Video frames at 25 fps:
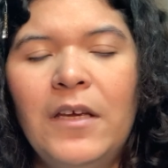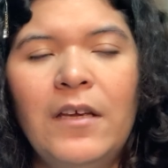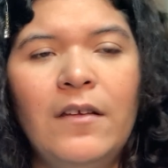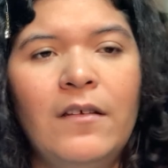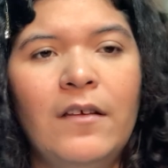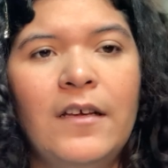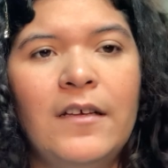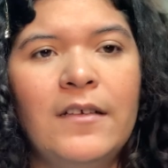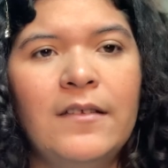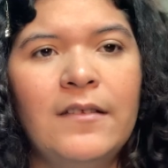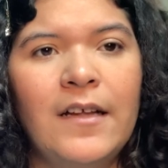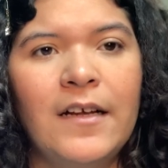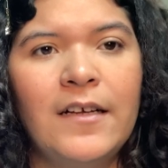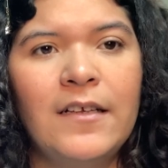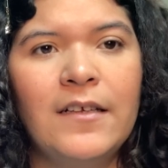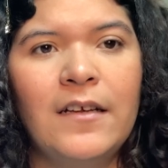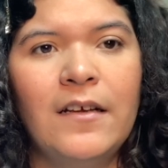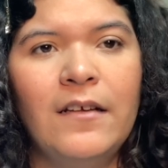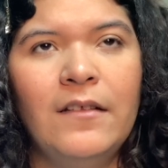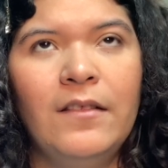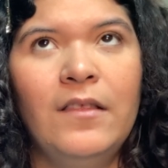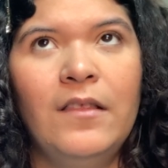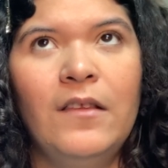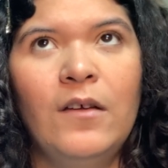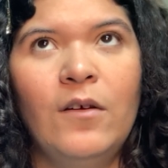
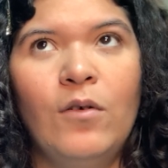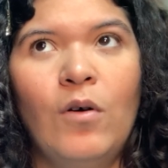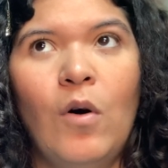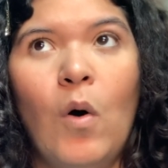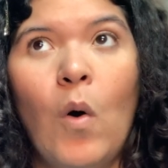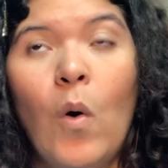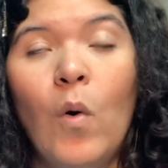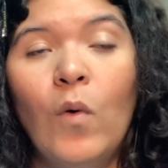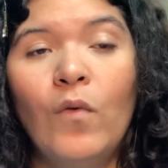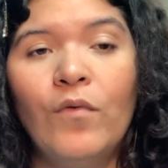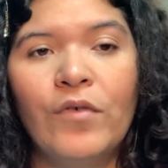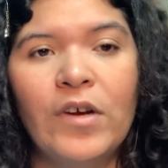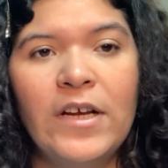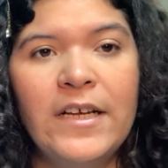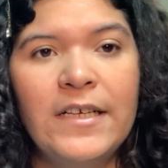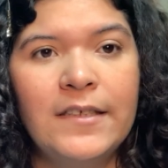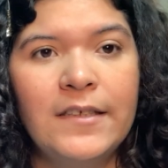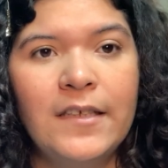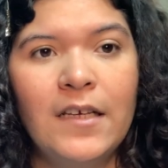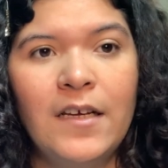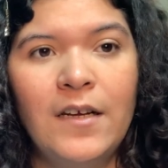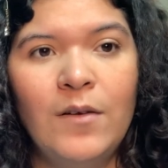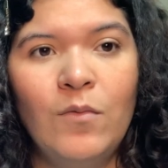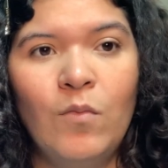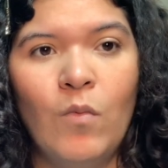the whole
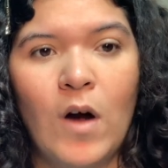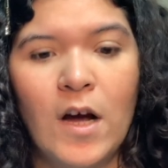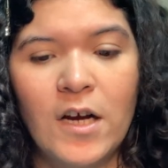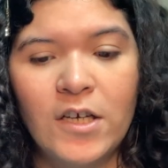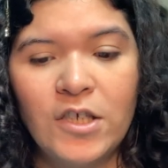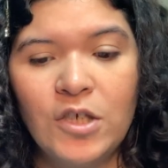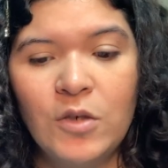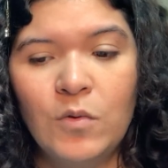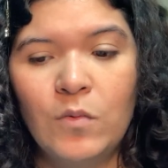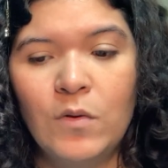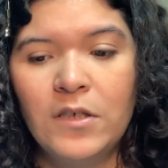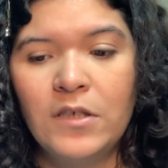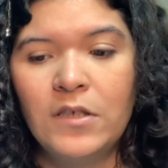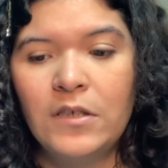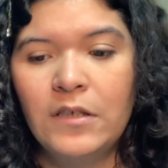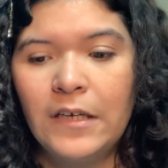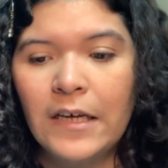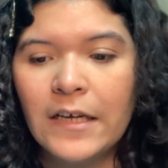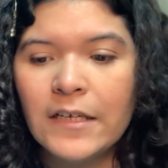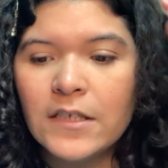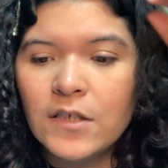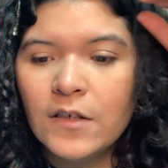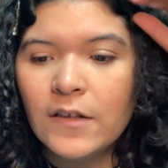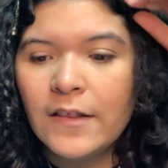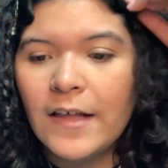reason why she wants to
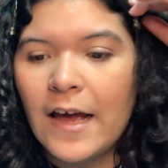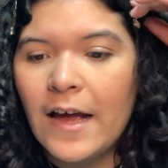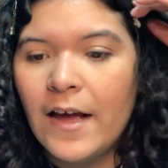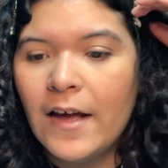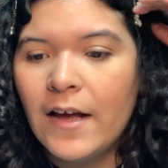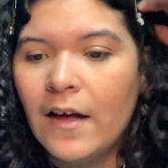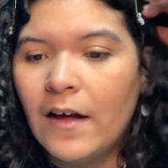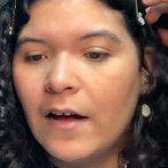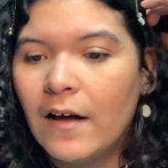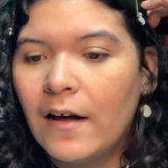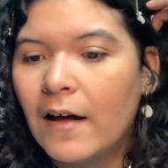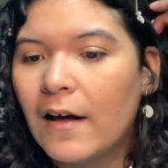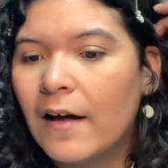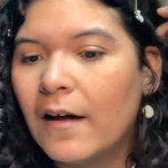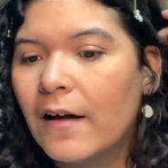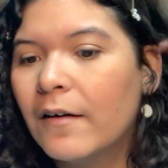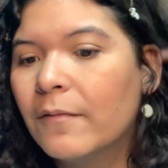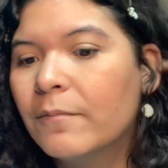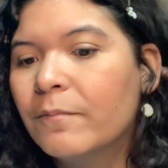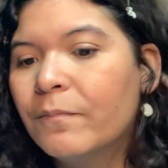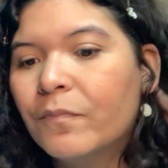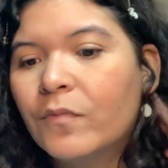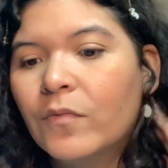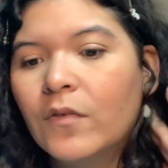get to that